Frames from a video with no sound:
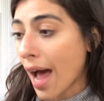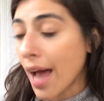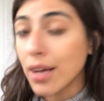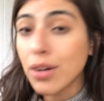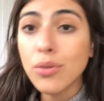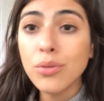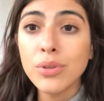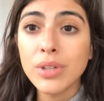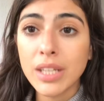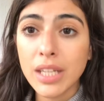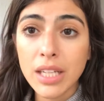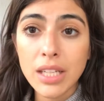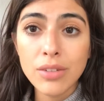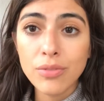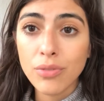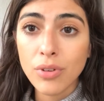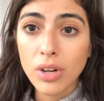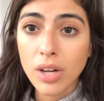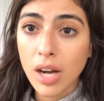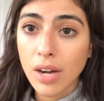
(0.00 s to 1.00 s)
I don't
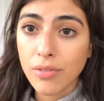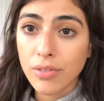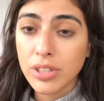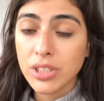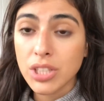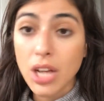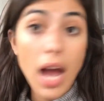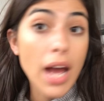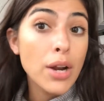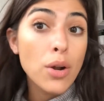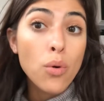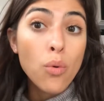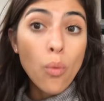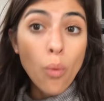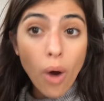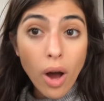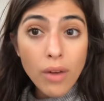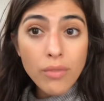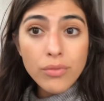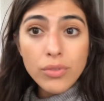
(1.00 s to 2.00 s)
need full coverage. I don't
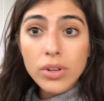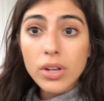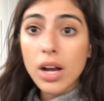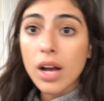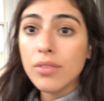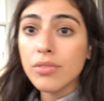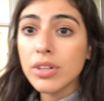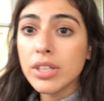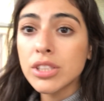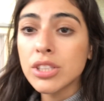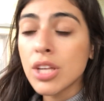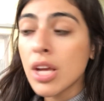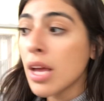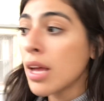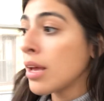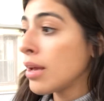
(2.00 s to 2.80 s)
want full coverage.